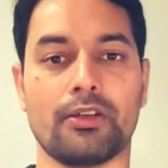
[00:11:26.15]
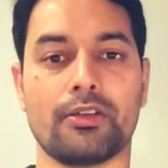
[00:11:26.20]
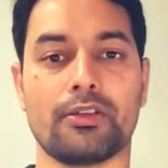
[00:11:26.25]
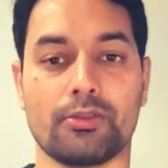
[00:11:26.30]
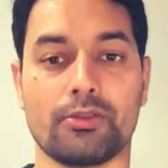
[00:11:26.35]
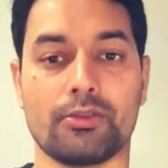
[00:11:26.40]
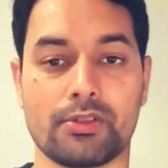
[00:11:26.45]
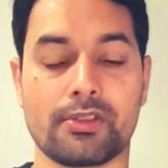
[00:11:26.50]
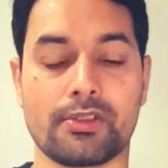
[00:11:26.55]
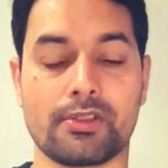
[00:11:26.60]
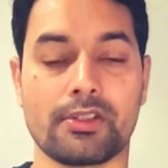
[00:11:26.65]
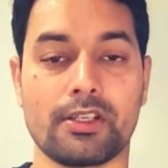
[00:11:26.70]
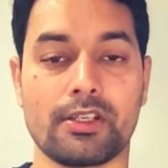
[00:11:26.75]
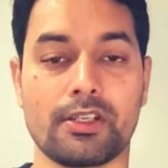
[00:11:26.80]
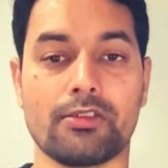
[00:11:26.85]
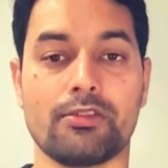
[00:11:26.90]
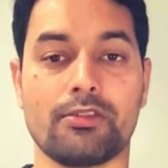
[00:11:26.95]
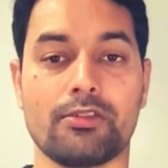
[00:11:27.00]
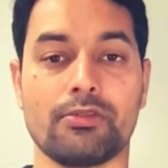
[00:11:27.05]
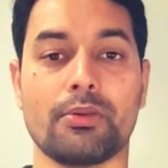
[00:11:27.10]
You just need
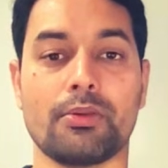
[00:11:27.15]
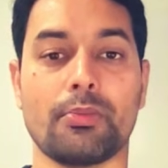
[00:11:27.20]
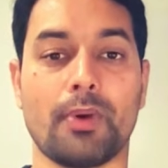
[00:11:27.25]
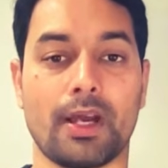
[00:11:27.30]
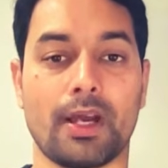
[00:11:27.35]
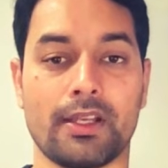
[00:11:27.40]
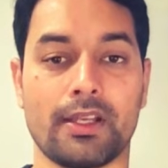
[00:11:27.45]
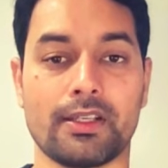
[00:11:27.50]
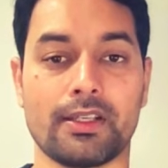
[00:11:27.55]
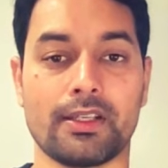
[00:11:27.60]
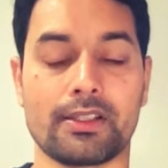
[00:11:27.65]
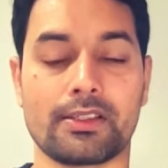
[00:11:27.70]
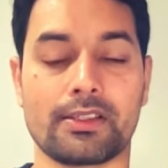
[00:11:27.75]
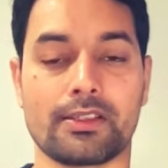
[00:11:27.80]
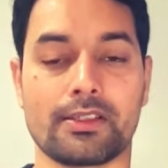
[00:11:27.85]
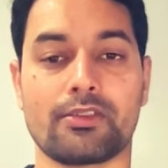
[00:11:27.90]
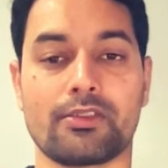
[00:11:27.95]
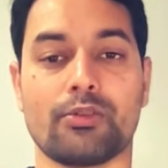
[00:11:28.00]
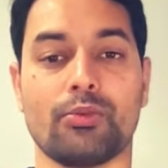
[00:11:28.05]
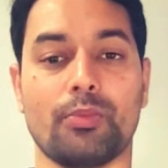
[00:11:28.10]
to do the
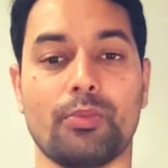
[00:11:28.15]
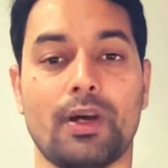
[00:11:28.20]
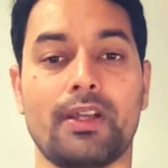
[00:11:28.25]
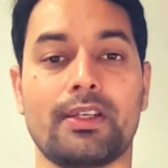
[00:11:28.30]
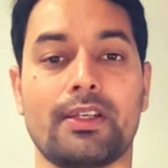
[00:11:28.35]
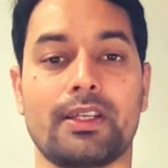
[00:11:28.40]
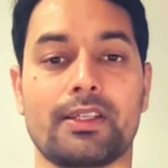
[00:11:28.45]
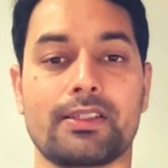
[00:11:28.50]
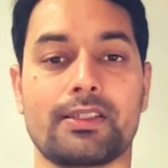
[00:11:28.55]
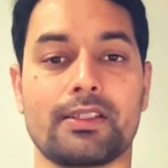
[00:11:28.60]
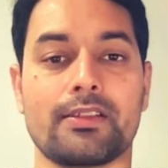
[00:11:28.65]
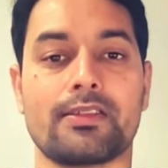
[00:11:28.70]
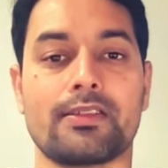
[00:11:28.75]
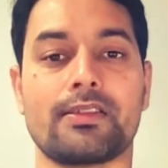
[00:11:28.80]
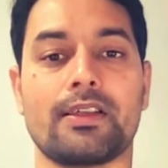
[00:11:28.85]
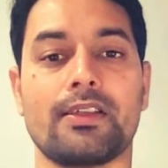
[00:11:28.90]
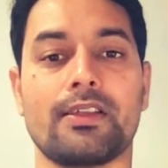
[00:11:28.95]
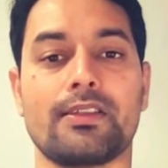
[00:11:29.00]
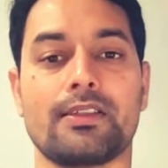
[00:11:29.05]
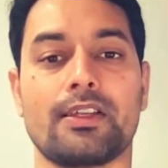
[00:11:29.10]
bindings. So, bindings in the
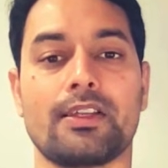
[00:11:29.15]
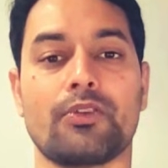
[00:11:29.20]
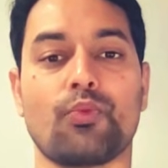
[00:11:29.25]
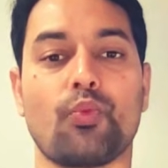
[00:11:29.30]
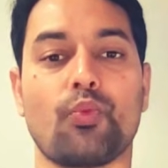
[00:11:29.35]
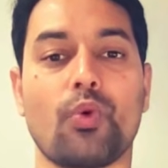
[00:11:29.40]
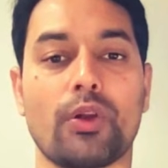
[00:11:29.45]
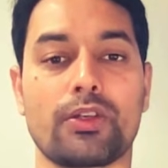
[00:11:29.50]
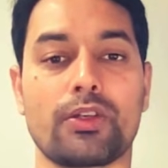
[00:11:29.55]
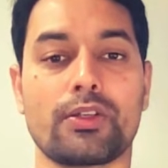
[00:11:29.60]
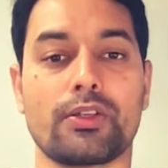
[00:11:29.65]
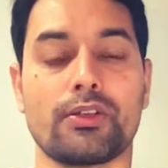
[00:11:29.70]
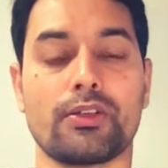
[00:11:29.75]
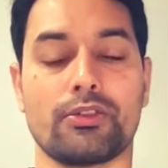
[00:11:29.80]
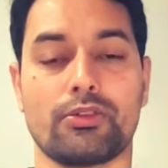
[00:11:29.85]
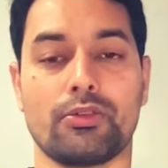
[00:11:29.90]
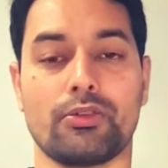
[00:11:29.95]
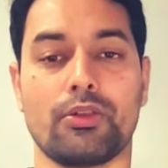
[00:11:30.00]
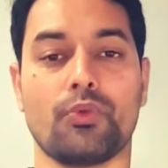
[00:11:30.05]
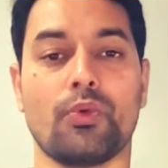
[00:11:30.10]
sense that what
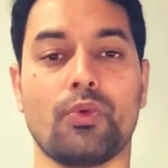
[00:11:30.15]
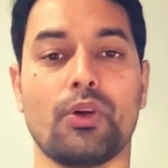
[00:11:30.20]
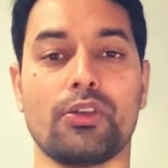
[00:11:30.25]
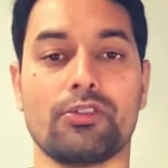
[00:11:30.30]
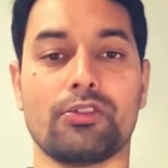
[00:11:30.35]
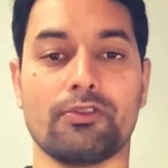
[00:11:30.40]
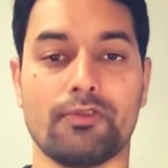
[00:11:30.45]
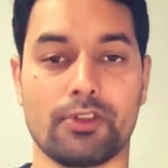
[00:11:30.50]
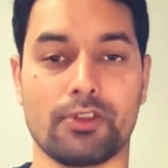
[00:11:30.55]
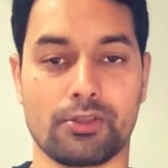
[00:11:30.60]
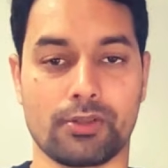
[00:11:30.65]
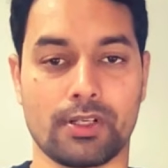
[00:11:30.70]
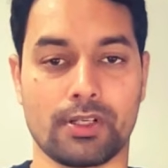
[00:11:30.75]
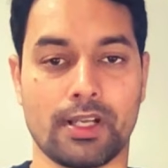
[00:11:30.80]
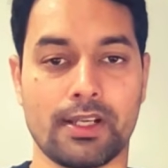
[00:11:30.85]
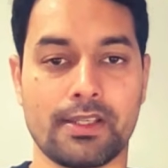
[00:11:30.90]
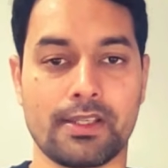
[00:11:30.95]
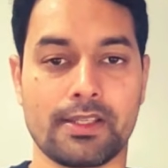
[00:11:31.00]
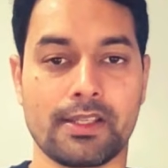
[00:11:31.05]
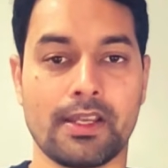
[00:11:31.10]
do you want to
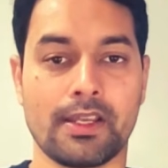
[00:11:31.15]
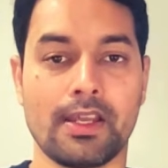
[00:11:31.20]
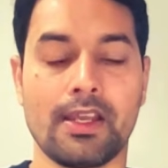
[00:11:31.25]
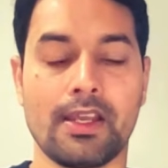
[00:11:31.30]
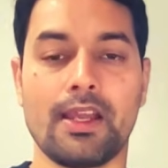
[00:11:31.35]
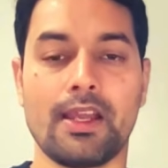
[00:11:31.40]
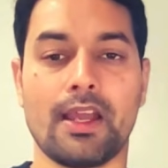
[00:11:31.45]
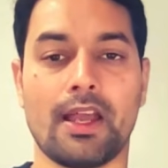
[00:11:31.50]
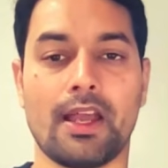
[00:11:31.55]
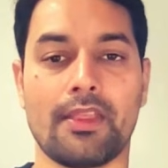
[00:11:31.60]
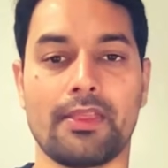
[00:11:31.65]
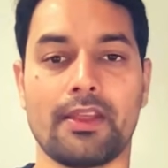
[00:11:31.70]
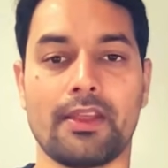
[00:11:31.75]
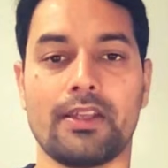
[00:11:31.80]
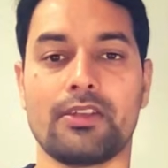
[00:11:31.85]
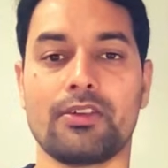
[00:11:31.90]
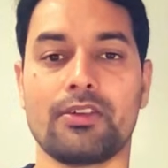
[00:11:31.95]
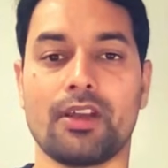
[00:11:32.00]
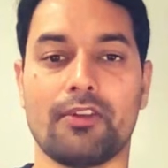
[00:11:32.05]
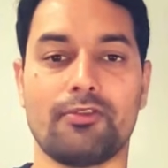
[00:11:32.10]
visualize? And
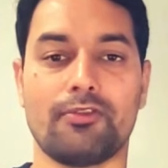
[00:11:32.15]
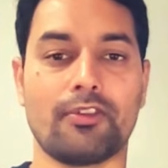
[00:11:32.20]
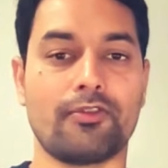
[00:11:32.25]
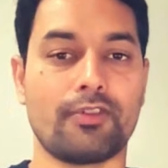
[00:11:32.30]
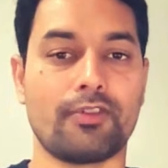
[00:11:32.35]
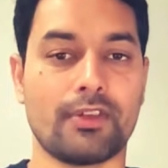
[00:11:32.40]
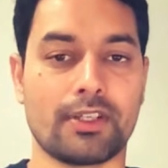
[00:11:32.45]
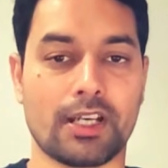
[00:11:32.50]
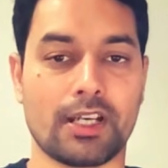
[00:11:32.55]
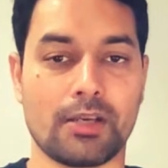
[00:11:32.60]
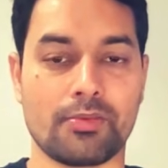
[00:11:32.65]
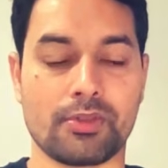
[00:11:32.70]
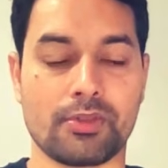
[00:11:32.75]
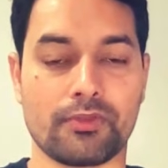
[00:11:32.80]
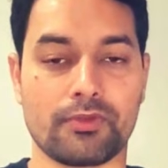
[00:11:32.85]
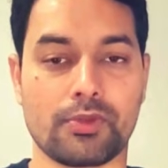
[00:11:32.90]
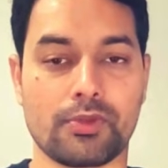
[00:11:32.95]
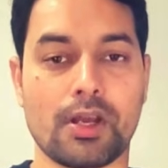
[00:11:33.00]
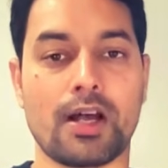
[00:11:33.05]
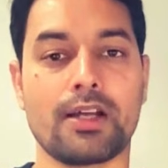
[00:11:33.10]
then you have different types
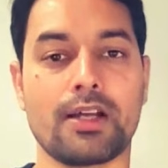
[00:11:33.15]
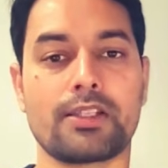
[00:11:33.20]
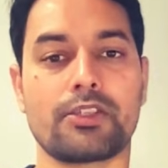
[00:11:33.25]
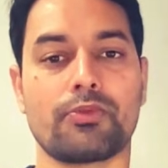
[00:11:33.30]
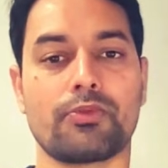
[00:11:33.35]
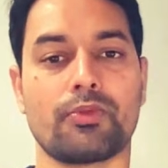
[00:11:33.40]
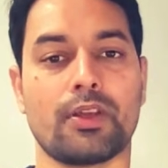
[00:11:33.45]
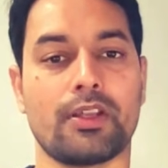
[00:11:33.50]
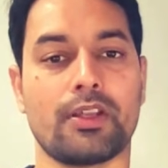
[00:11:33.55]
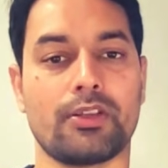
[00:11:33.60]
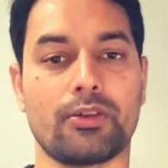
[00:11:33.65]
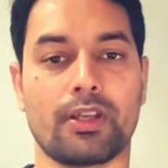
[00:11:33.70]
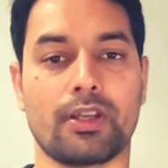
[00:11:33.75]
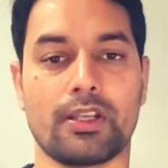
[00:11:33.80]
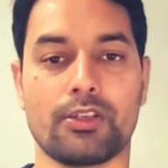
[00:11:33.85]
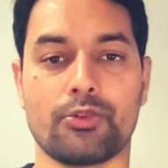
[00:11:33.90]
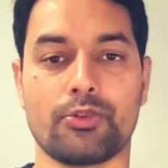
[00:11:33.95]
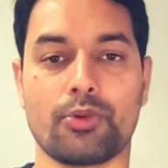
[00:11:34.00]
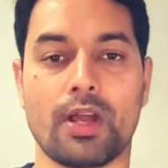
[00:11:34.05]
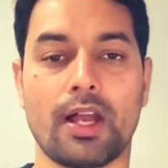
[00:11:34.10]
of charts where you
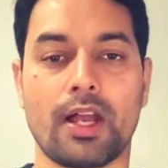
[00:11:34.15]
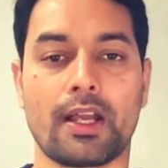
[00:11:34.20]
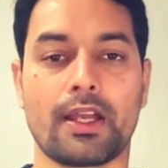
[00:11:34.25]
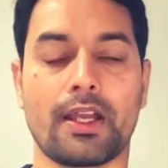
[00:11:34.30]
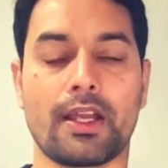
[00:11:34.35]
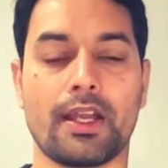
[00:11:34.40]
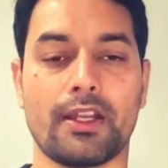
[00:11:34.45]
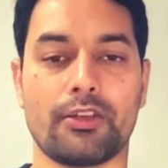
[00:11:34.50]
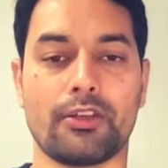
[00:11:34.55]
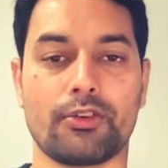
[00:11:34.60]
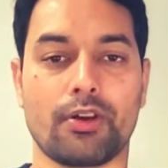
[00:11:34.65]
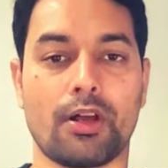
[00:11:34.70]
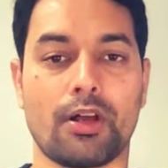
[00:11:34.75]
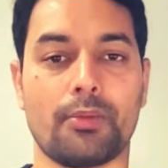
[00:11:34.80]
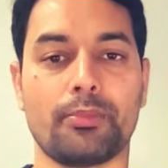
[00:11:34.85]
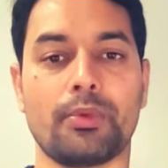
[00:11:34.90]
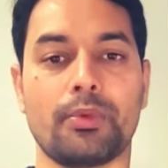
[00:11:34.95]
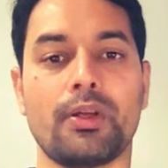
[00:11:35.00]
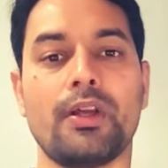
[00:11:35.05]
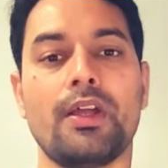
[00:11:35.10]
can drag and
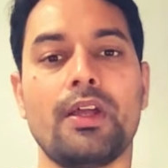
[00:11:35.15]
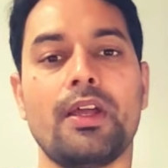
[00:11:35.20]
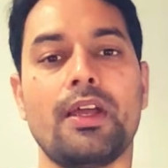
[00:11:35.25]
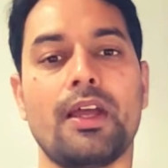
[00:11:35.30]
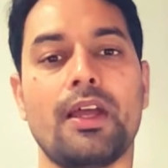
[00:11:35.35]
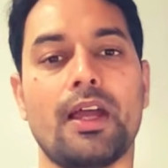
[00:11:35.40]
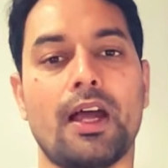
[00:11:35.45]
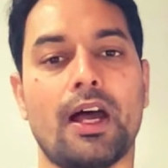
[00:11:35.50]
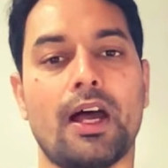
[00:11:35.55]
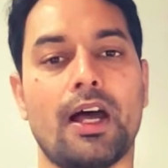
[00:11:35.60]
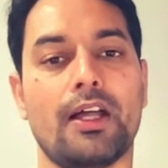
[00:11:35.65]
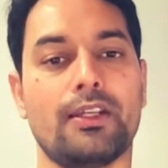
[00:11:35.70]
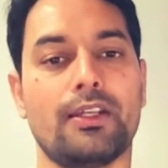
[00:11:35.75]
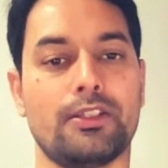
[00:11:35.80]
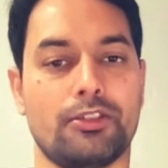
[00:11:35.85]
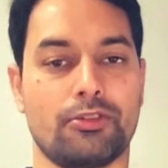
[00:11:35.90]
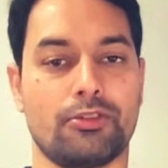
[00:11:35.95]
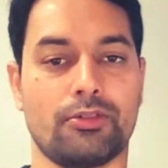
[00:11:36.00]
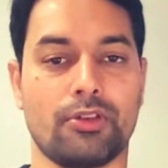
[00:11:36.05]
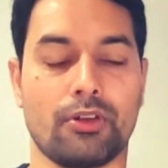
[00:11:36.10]
drop
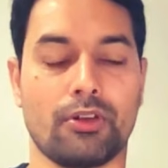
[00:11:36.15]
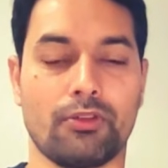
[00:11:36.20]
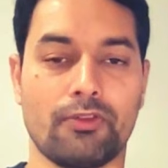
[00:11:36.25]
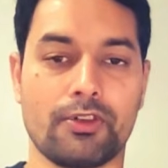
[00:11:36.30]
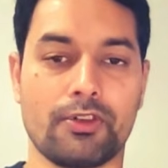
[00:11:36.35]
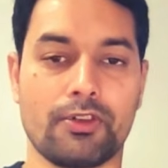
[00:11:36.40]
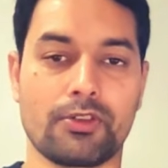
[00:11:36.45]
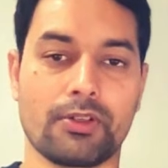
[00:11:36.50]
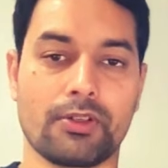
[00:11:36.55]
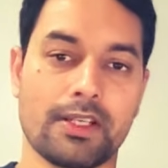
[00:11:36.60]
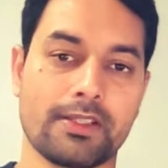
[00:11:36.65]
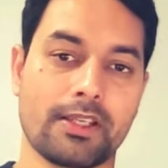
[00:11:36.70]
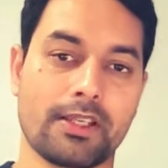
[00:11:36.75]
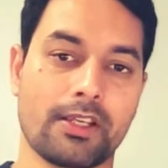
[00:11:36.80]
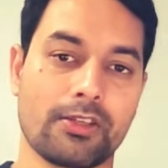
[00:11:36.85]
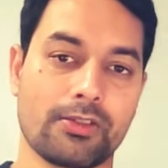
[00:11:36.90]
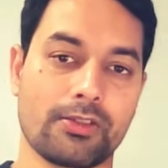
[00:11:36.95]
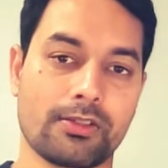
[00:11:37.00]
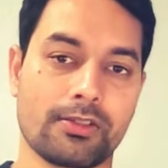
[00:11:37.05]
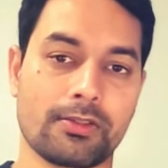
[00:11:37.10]
and do your
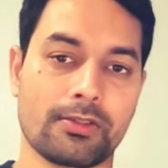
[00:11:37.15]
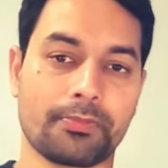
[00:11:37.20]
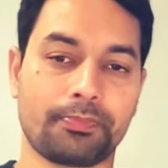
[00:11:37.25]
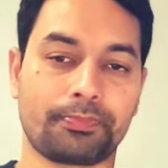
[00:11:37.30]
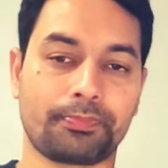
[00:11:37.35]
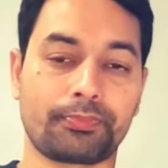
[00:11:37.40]
visualizations.